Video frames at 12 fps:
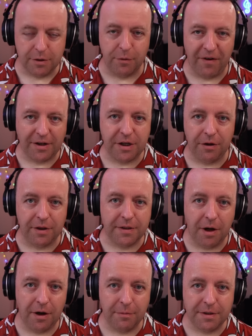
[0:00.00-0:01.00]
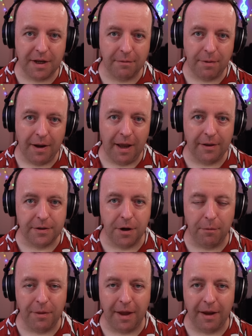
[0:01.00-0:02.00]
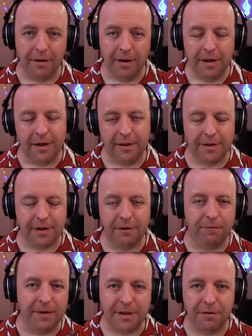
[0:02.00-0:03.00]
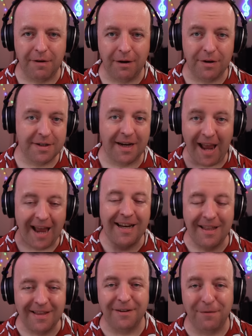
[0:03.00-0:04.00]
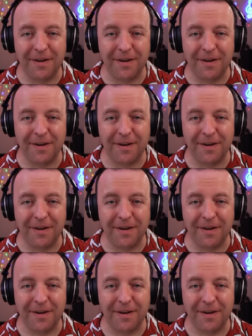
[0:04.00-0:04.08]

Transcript: so we've actually got the timestamp at the top there, and that's going to fleet around as I edit this